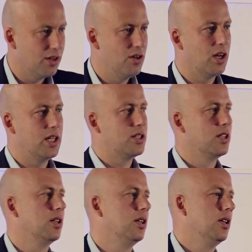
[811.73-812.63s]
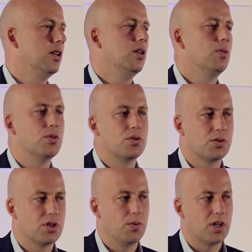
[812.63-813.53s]
of knowledge was
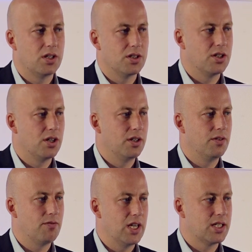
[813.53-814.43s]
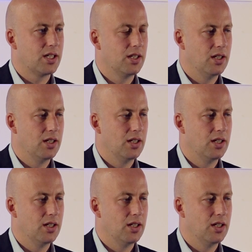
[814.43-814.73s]
also a concern and a risk.